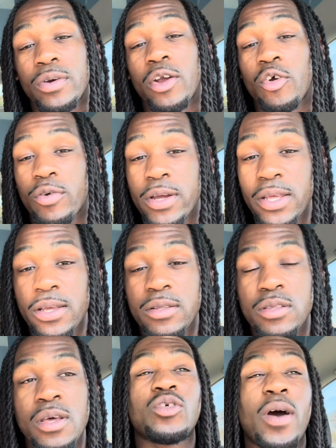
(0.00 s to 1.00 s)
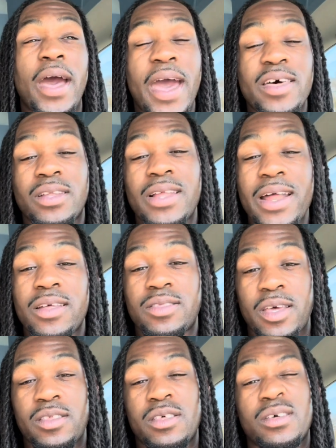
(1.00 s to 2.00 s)
ingredients. So it has a lot of
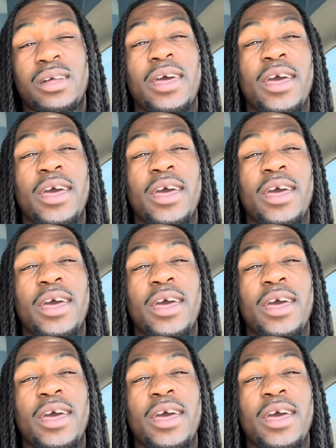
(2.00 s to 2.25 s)
things that's going to